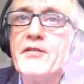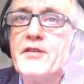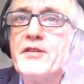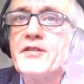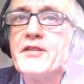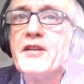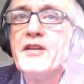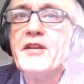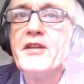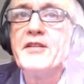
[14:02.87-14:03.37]

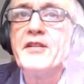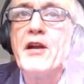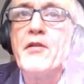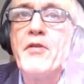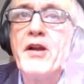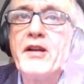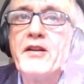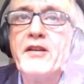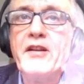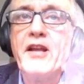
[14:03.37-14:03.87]
sensors
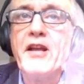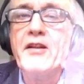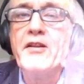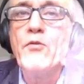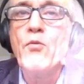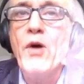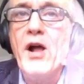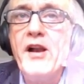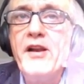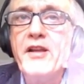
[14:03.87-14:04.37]

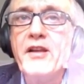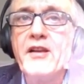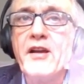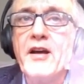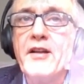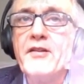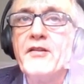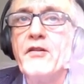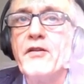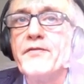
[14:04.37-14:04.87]
directly in the
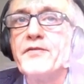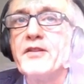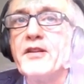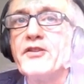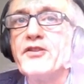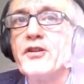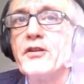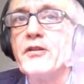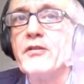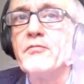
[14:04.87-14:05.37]
welding gun
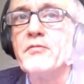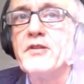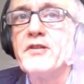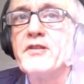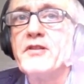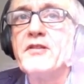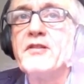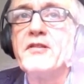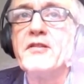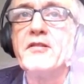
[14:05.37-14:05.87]
of such a
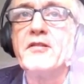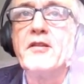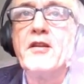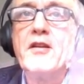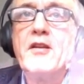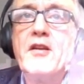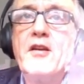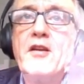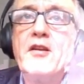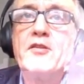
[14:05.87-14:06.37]

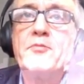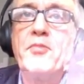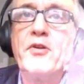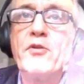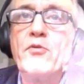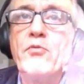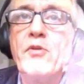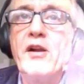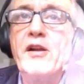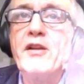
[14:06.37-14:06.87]
resistant
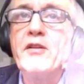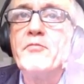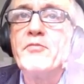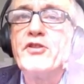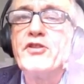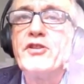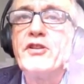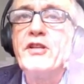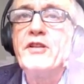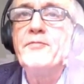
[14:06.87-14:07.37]
spot
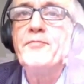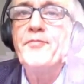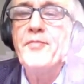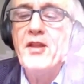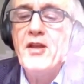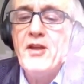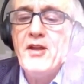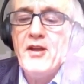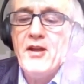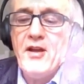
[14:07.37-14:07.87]
welding
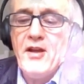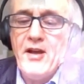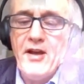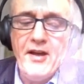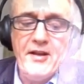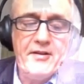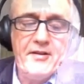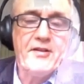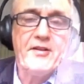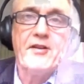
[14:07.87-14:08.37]
machine.
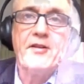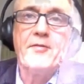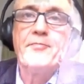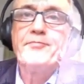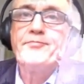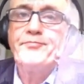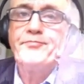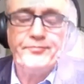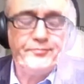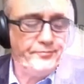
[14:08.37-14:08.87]
And
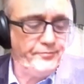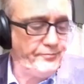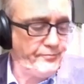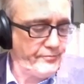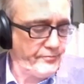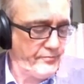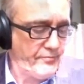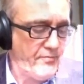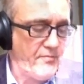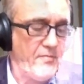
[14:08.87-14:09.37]

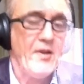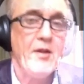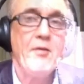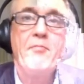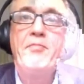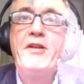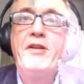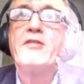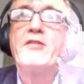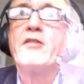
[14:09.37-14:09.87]

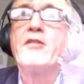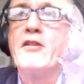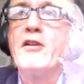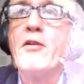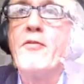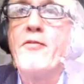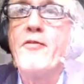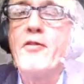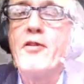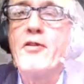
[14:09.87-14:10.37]
please
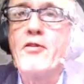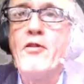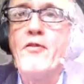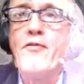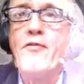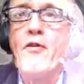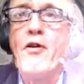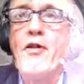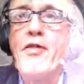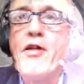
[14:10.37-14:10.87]

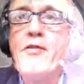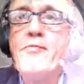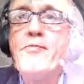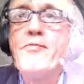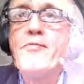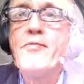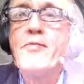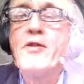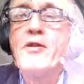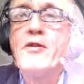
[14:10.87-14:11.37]
go
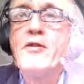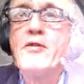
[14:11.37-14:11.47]
further.